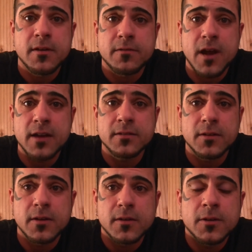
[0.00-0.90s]
right?
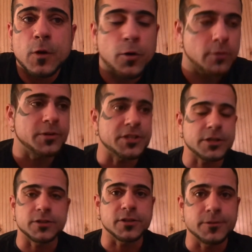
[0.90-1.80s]
Or what you
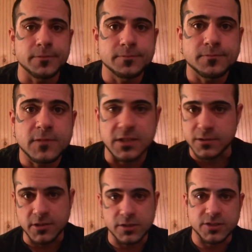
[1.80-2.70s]
could do
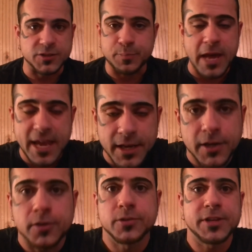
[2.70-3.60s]
is you could just pay a
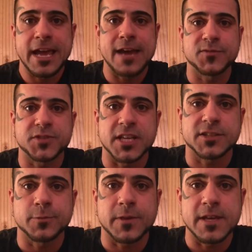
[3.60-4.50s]
girl to have
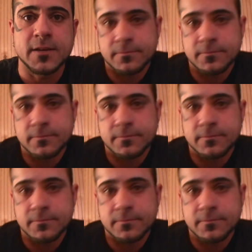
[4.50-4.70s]
sex with you,